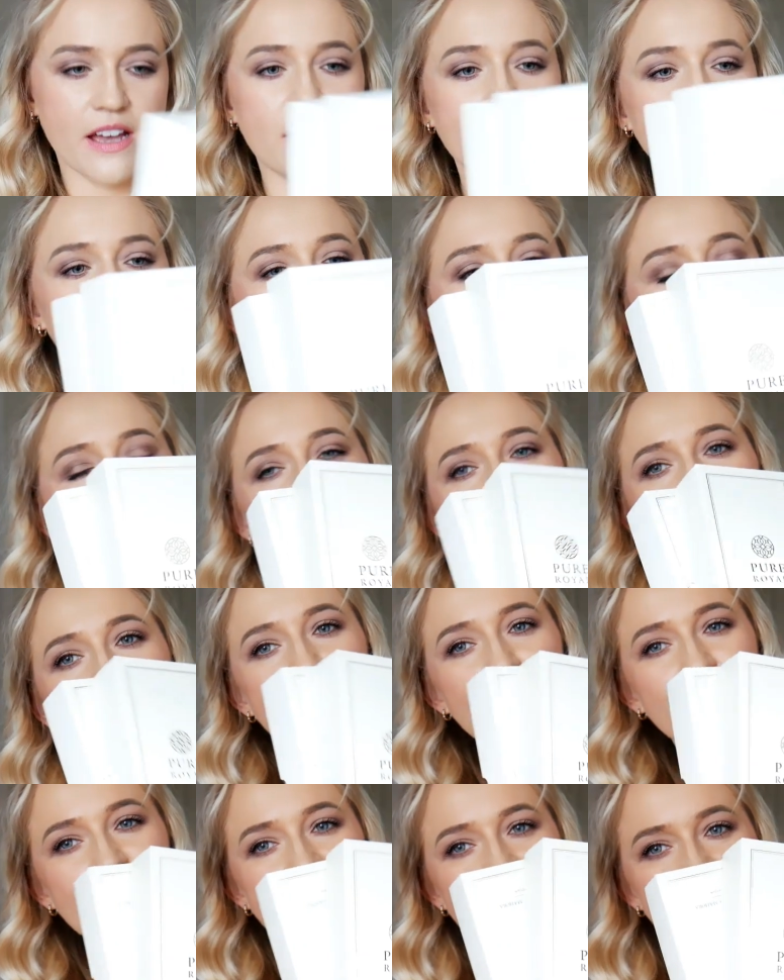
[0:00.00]
So
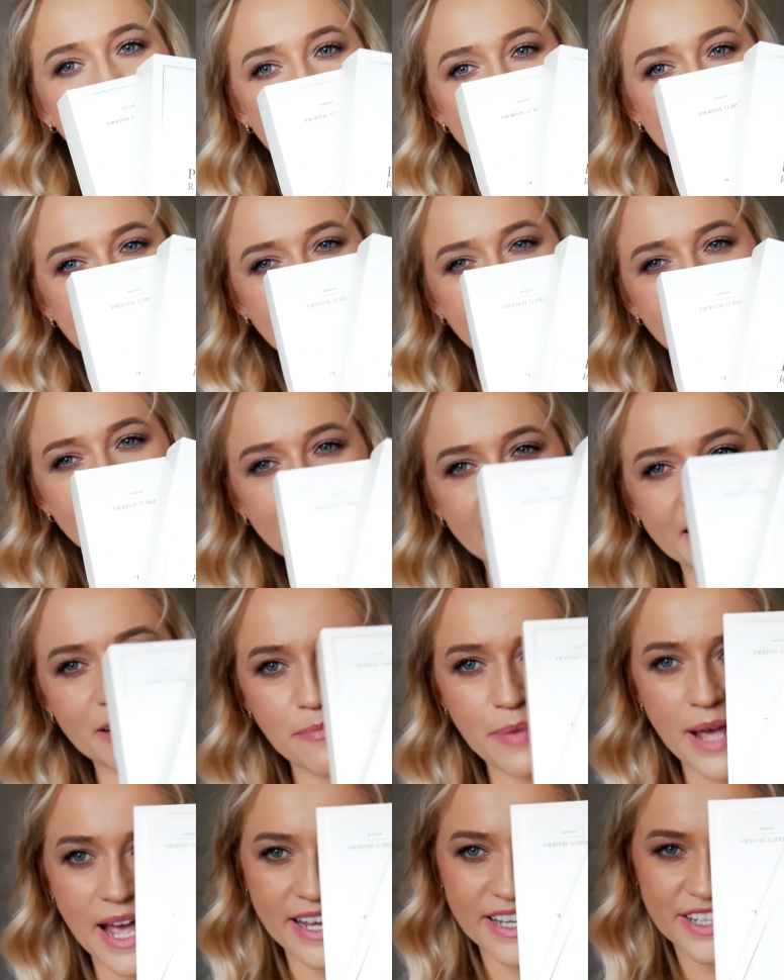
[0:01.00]
these ones are still in
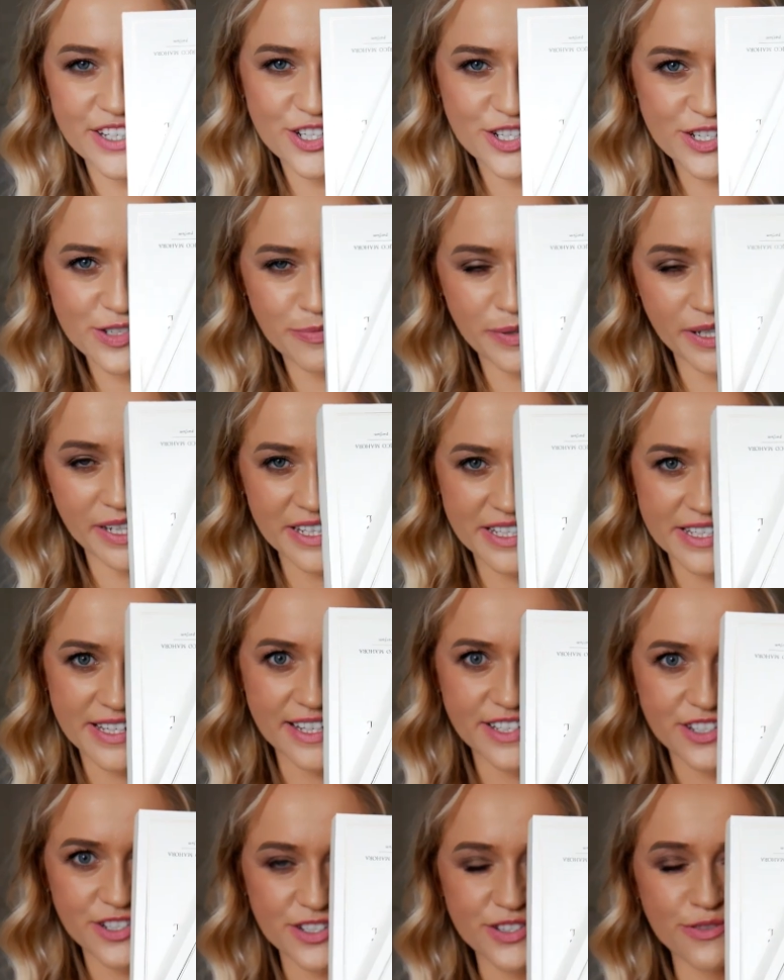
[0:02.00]
packages because
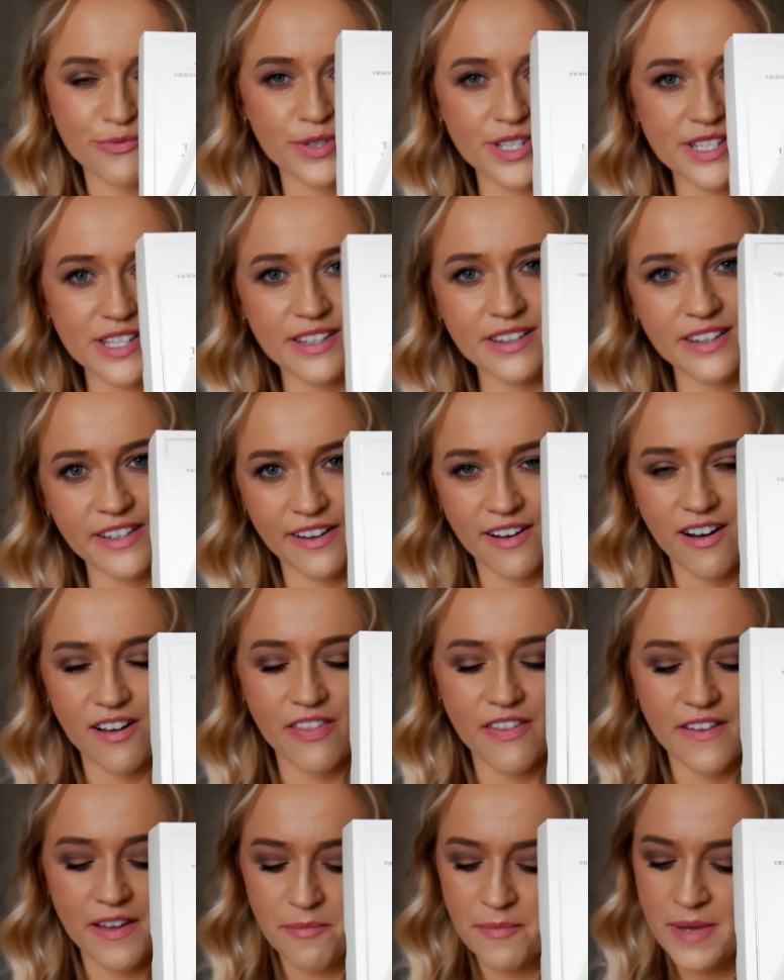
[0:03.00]
I just recently
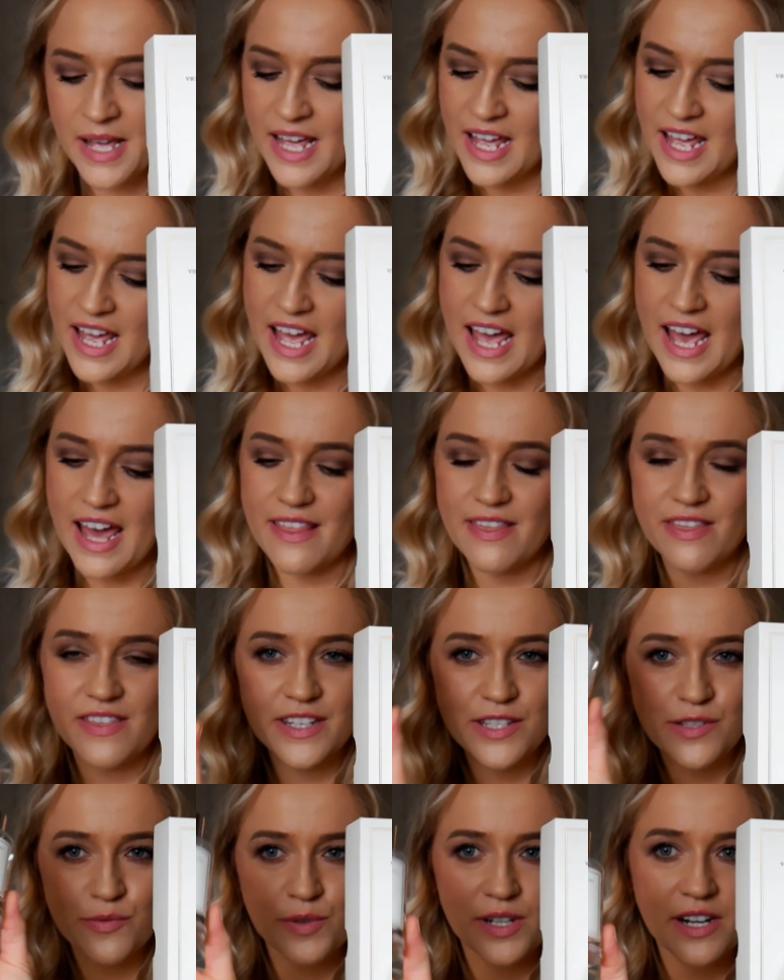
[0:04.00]
got them, and
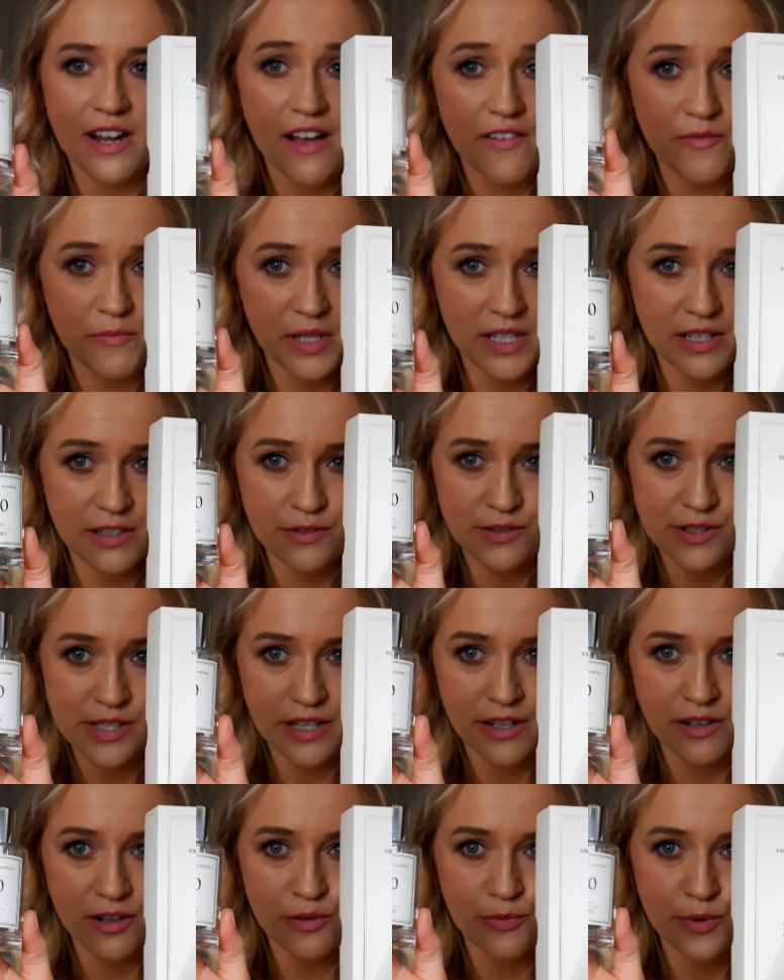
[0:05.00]
this one I've been
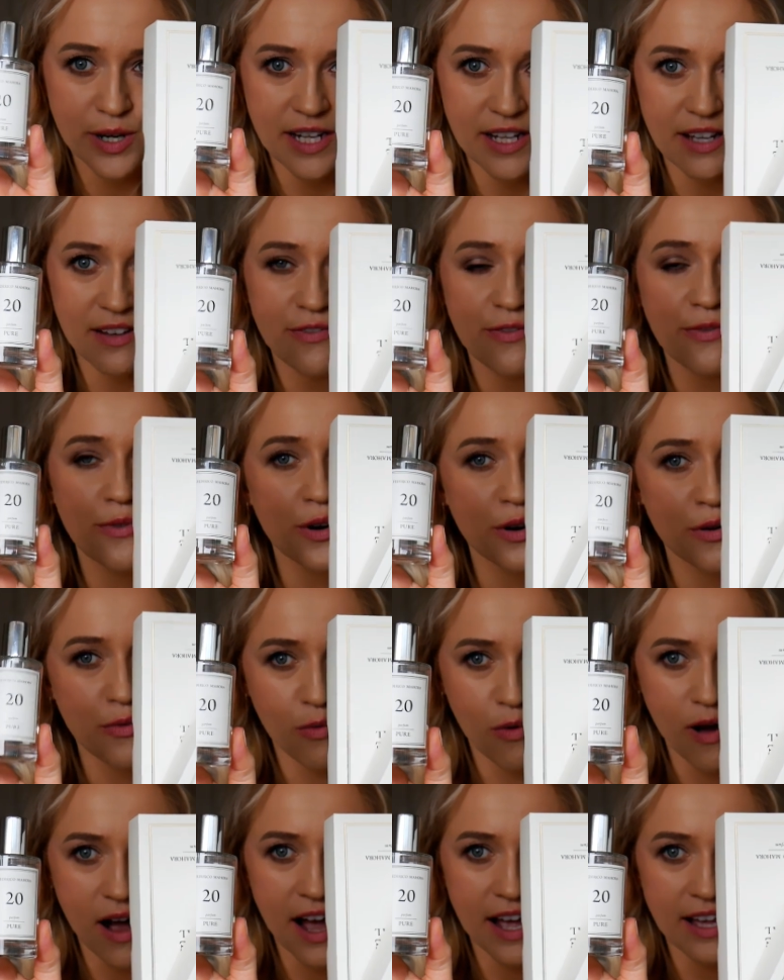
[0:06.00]
using already for a
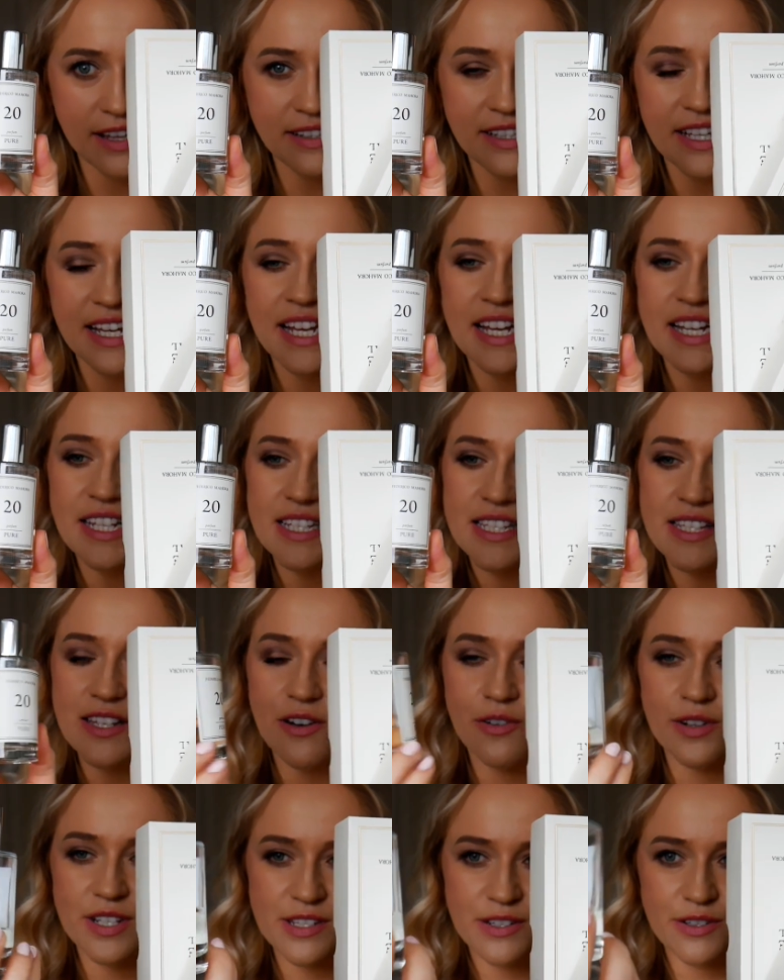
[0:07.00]
while.
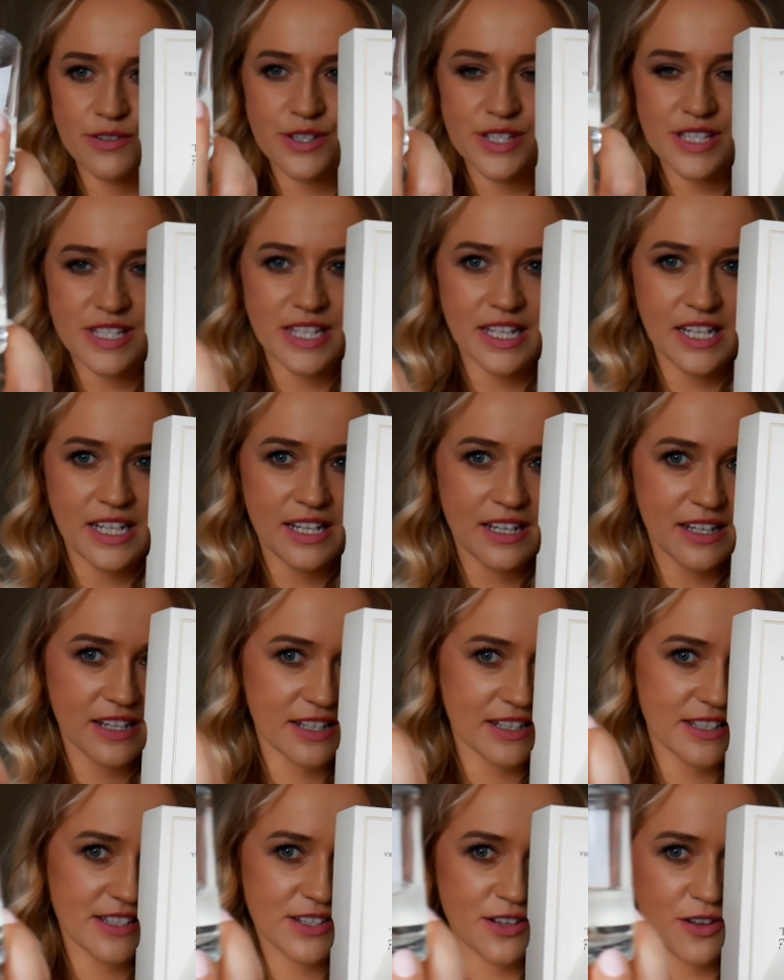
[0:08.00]
So as you see,
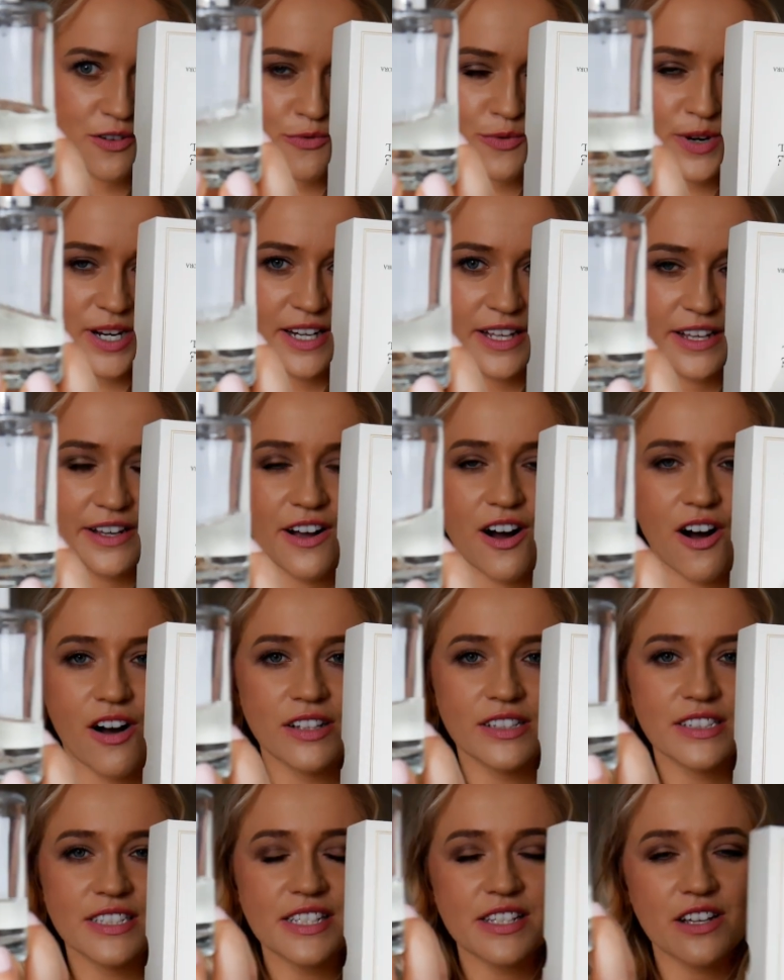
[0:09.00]
it's already
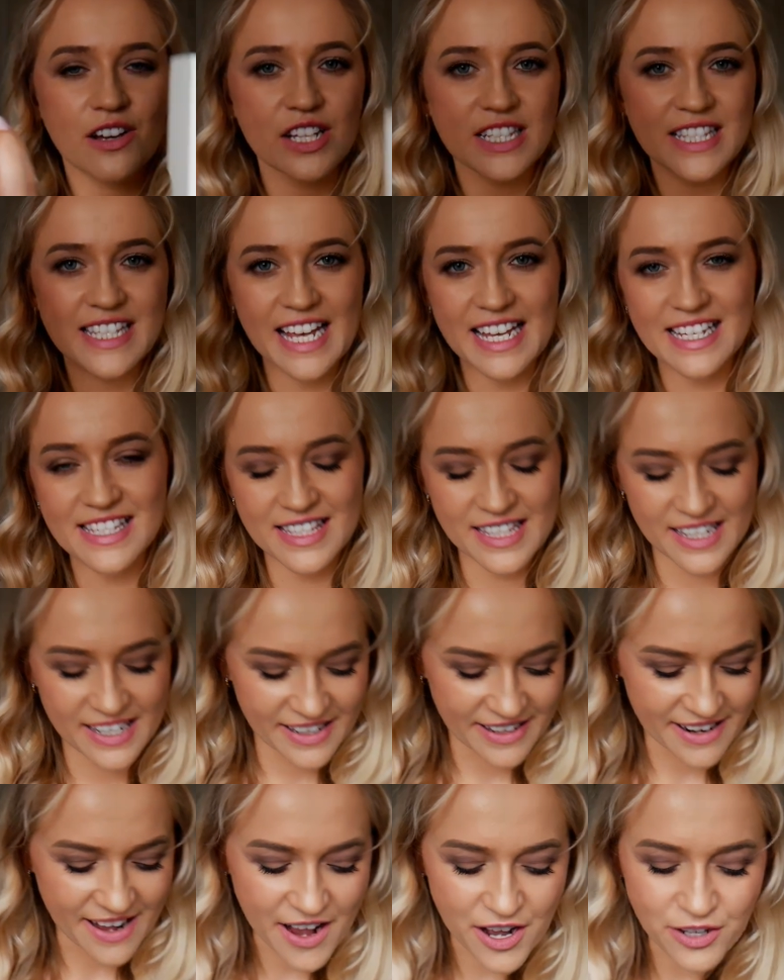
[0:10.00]
gone. So I tested
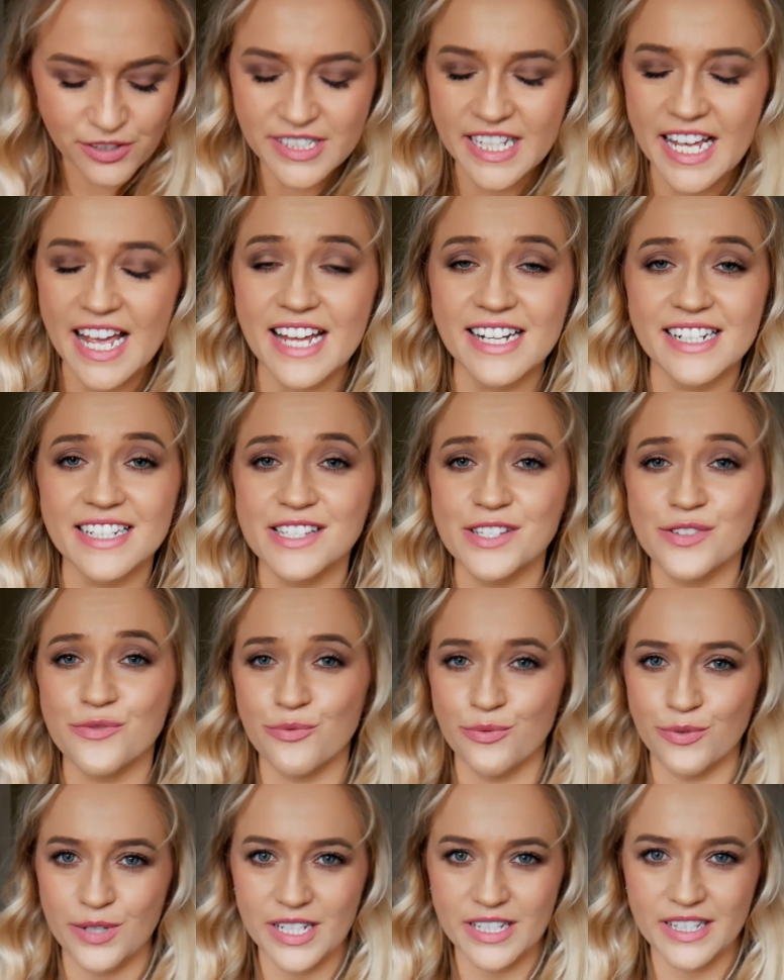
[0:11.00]
it out and it's
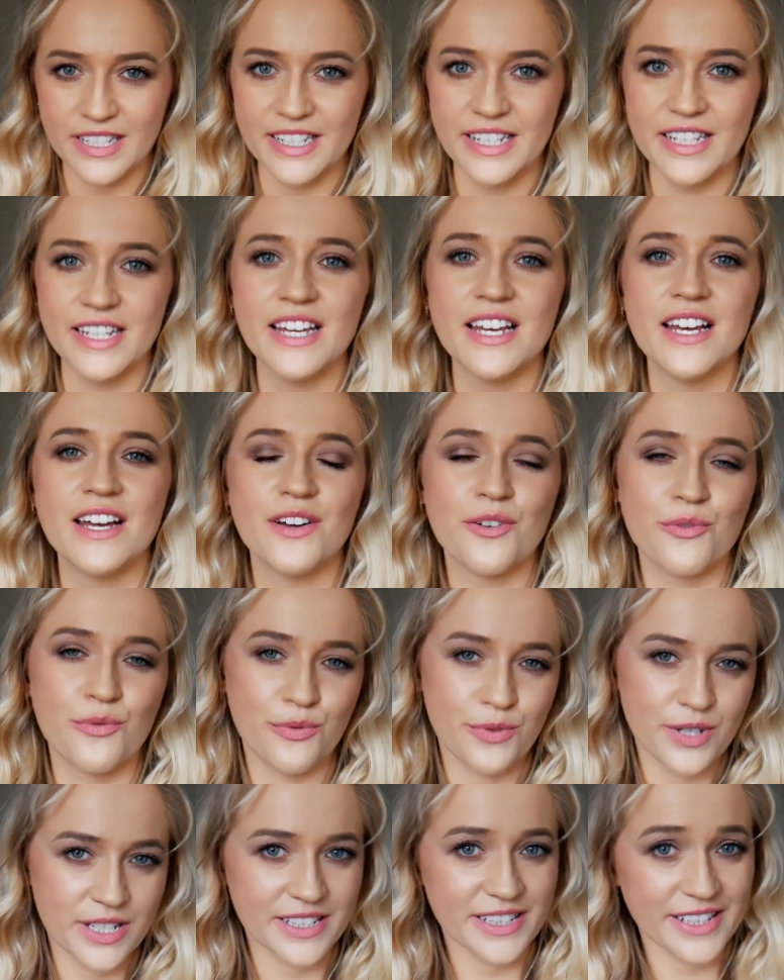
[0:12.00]
really
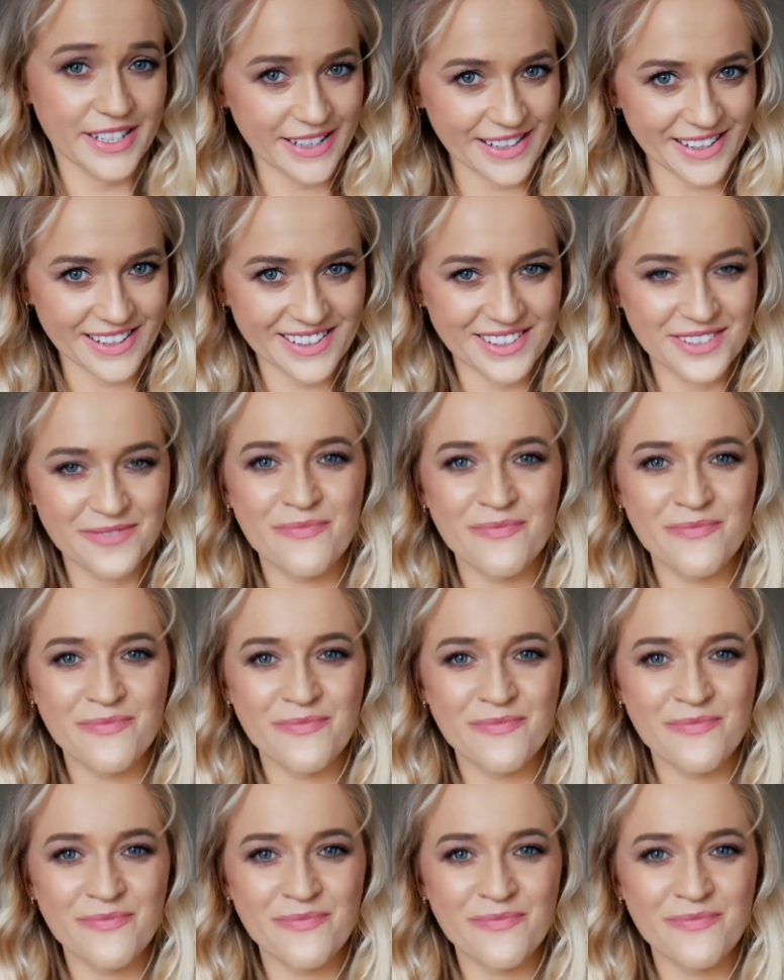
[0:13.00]
good.